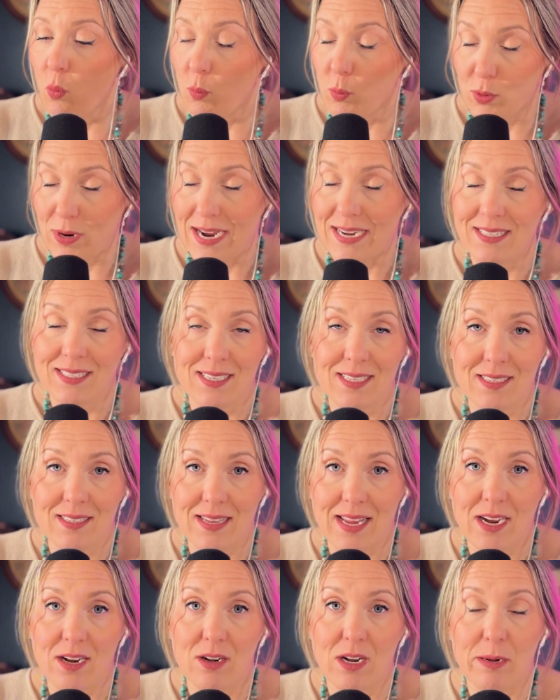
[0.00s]
Prices
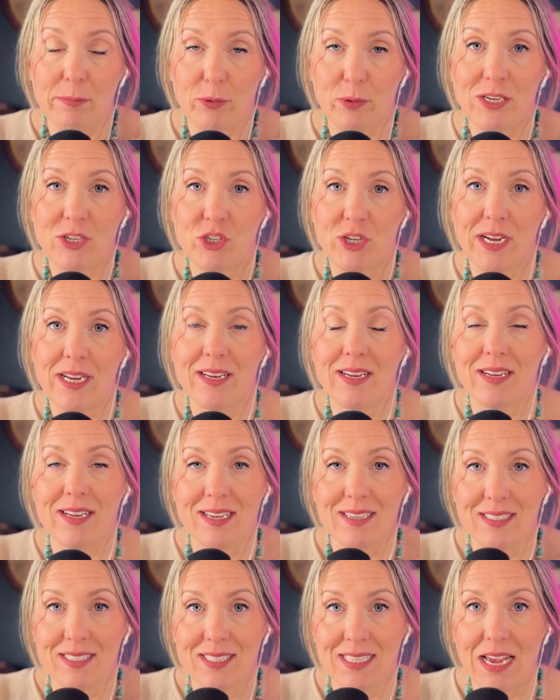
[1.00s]
there appreciated
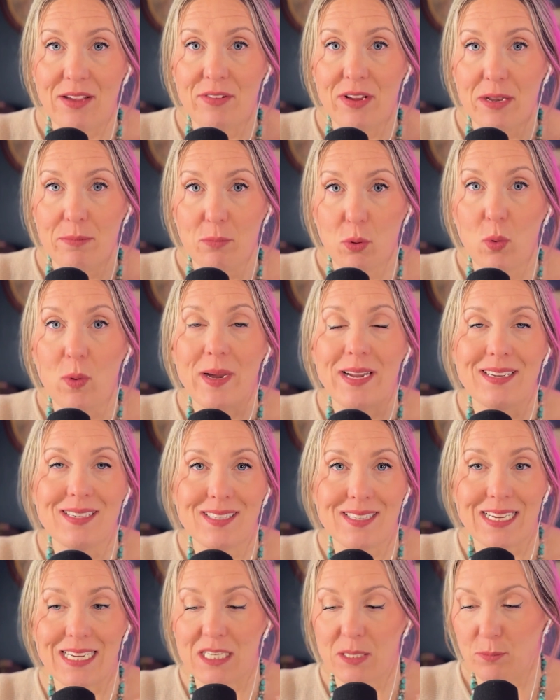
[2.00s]

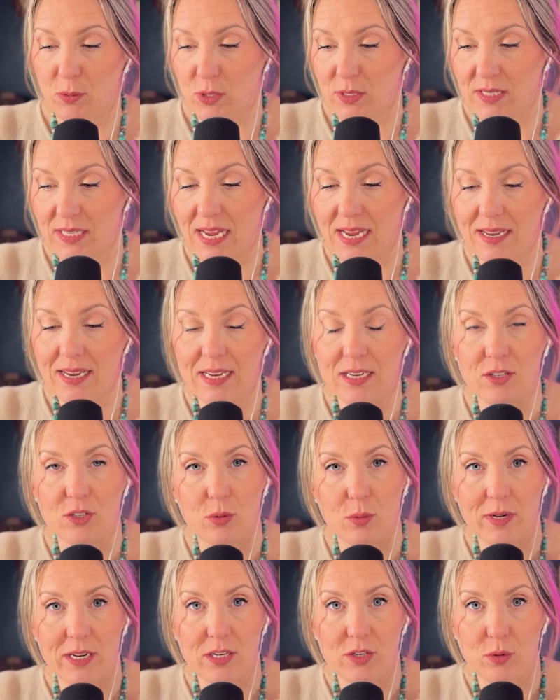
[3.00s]
7.6% in
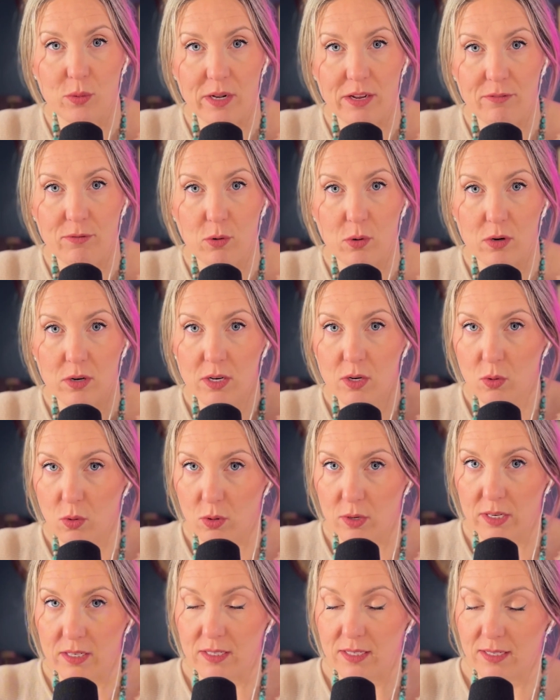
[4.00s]
2024,
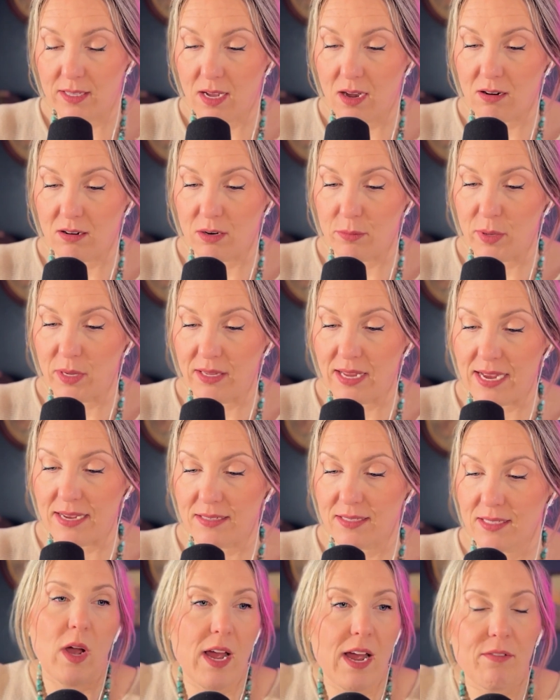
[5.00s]
according to the
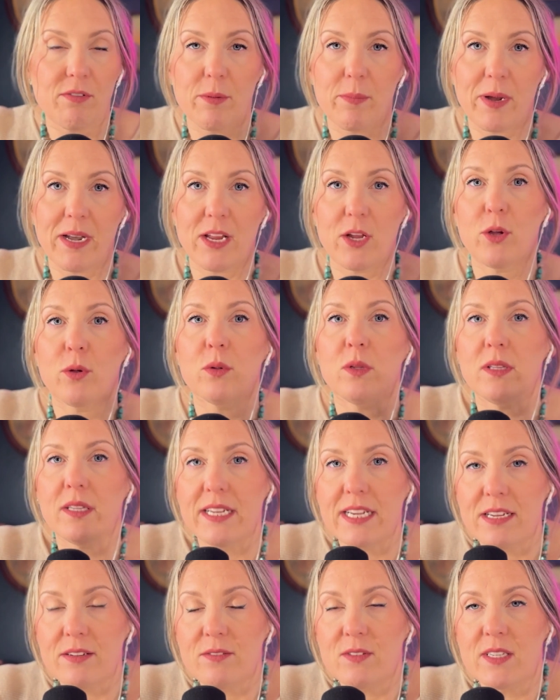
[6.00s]
RMLS. Everybody who
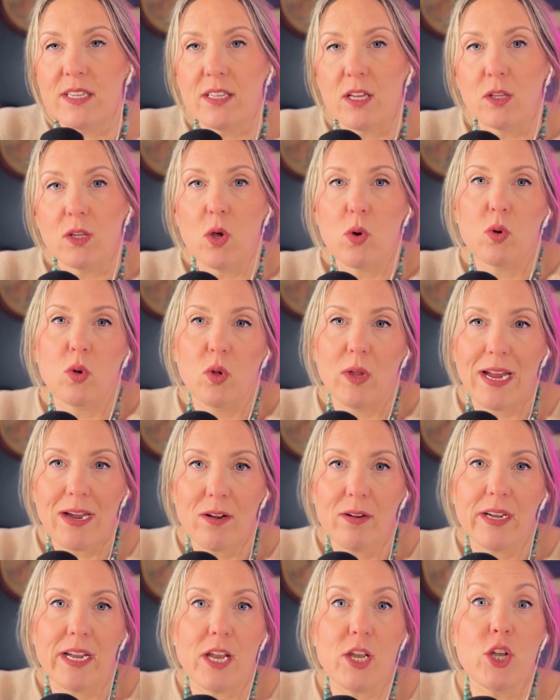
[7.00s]
lives in the local
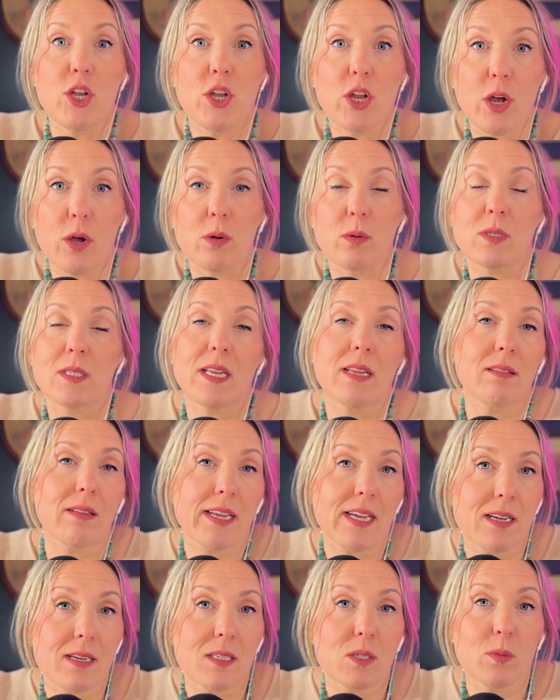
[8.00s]
area knows that
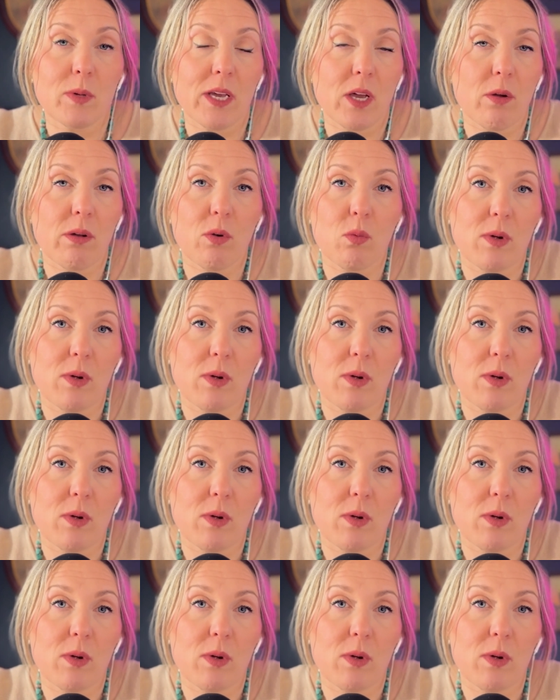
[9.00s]
Lake Oswego and